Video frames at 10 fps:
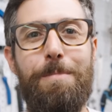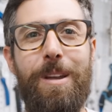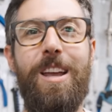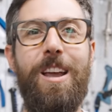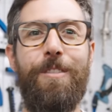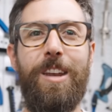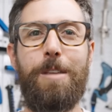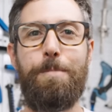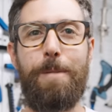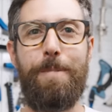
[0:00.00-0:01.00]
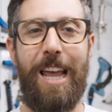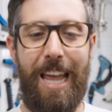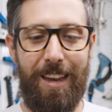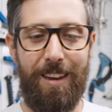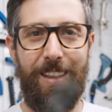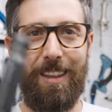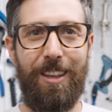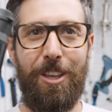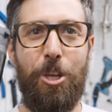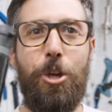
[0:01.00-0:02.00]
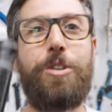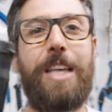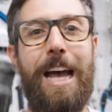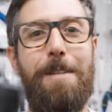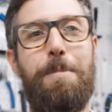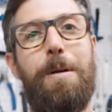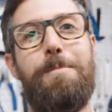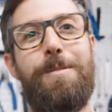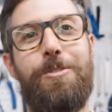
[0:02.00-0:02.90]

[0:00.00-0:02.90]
but if you need to put a bit of air in, use a hand pump.